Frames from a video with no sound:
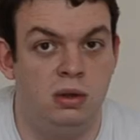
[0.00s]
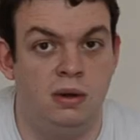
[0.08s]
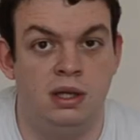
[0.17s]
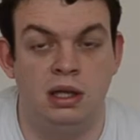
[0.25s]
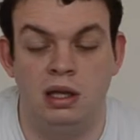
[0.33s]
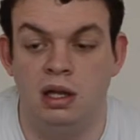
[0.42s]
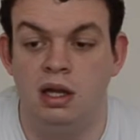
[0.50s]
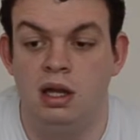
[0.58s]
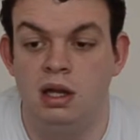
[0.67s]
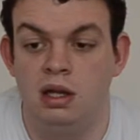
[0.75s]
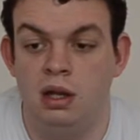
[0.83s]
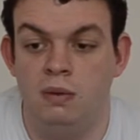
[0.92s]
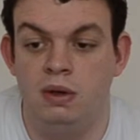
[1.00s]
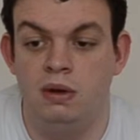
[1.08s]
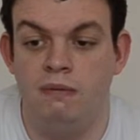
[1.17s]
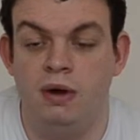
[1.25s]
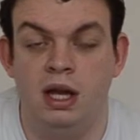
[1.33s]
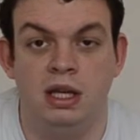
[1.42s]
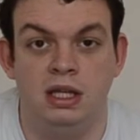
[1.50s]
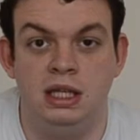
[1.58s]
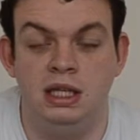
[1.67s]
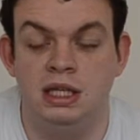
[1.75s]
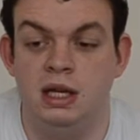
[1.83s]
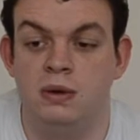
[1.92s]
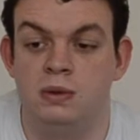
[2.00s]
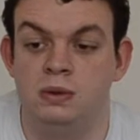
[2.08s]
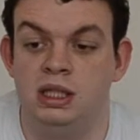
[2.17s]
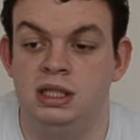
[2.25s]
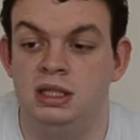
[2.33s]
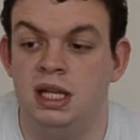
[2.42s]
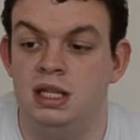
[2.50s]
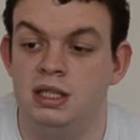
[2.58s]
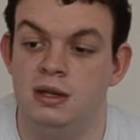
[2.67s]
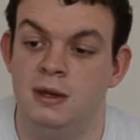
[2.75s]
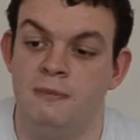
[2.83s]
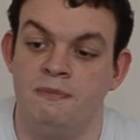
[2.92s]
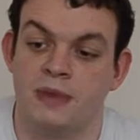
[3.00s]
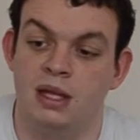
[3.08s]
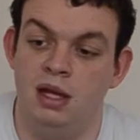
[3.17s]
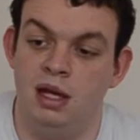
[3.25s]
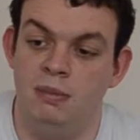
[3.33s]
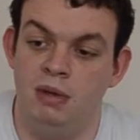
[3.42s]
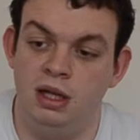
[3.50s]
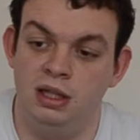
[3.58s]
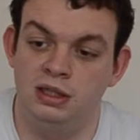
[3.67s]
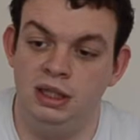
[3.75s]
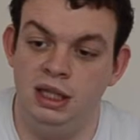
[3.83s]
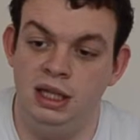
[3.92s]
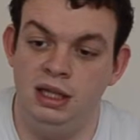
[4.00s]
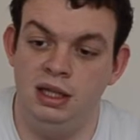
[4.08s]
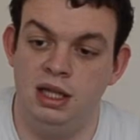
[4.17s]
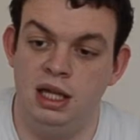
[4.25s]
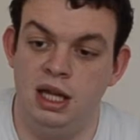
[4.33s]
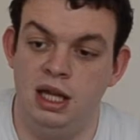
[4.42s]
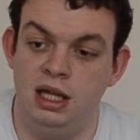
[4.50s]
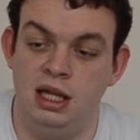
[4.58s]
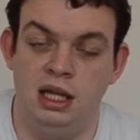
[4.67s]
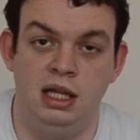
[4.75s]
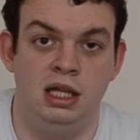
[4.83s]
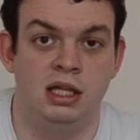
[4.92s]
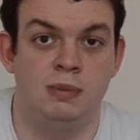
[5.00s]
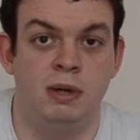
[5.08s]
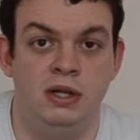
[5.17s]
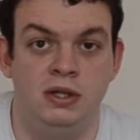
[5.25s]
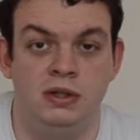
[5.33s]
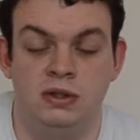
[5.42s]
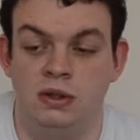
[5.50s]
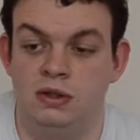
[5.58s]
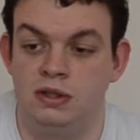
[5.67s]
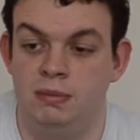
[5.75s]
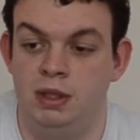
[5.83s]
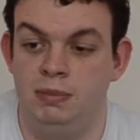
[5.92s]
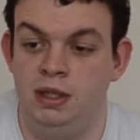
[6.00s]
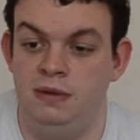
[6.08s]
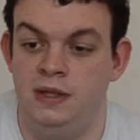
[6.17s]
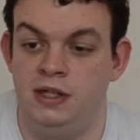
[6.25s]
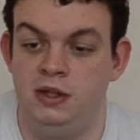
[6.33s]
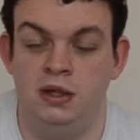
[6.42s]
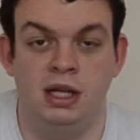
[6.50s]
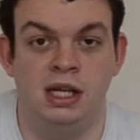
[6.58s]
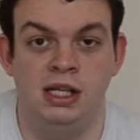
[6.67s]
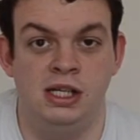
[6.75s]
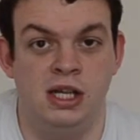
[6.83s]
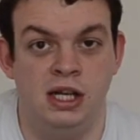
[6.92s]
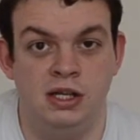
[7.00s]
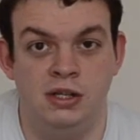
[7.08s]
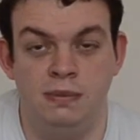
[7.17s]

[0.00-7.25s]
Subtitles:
go into the finer details with this set. Lastly, the expressions on some of the minifigs, you can actually change